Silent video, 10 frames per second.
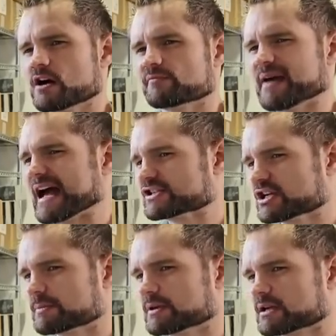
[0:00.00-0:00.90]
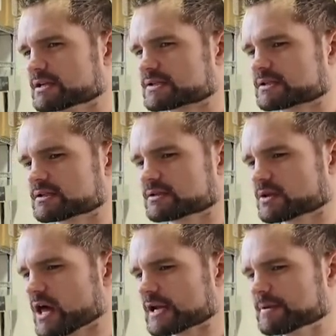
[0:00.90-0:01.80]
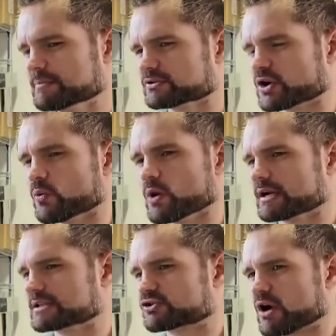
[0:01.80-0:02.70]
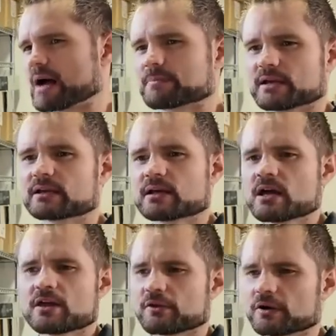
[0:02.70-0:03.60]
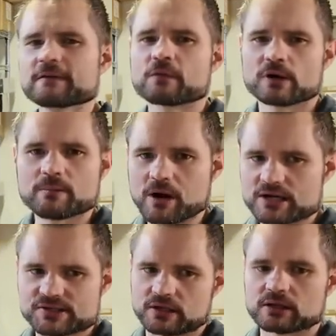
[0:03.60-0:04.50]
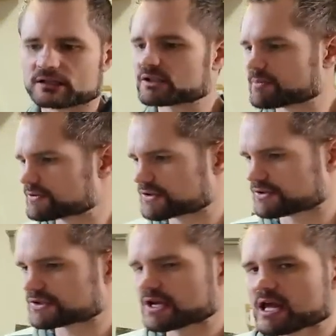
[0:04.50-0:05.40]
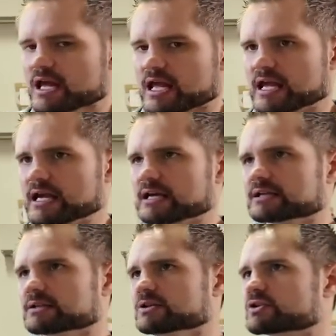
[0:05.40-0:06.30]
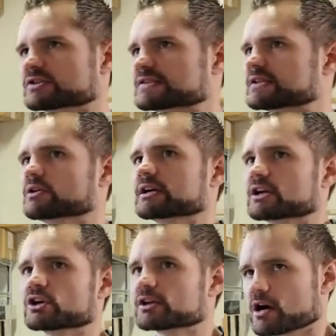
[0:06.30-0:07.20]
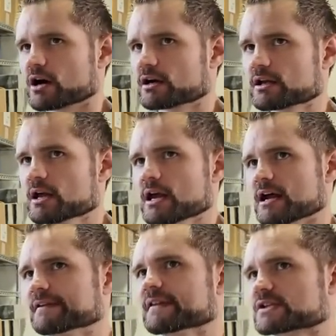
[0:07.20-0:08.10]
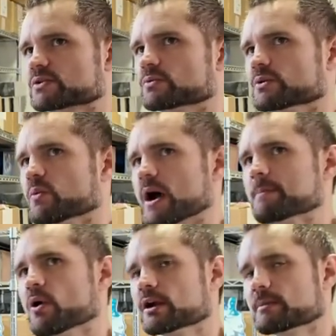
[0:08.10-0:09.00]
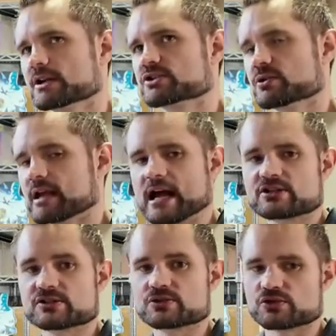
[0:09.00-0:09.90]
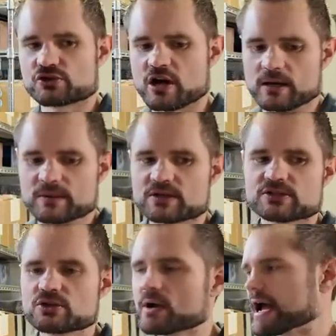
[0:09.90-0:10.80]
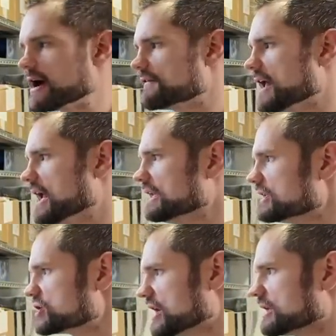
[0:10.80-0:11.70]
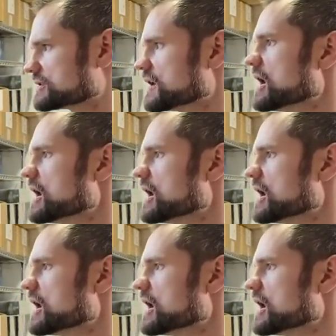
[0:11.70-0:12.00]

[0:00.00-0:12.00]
Magic, because a lot of people don't want to drop like 30, 40 bucks on collector boosters, and you could still get a good card. I think that's why Pokemon is doing actually so strong, because you have any chance